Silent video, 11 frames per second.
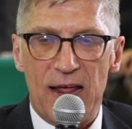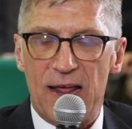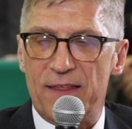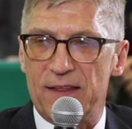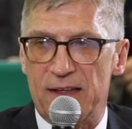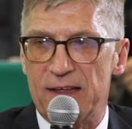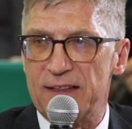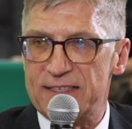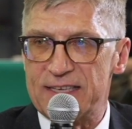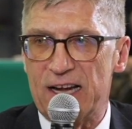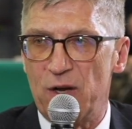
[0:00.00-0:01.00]
And the
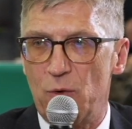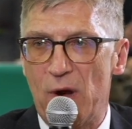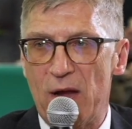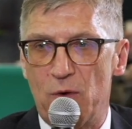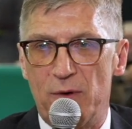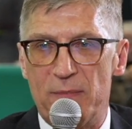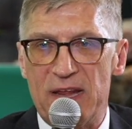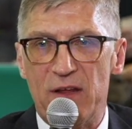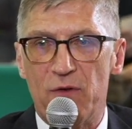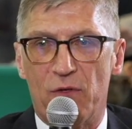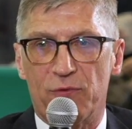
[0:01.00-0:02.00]
second way would
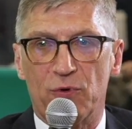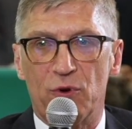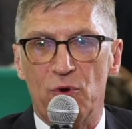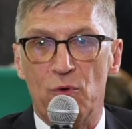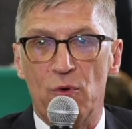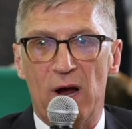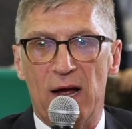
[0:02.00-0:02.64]
be through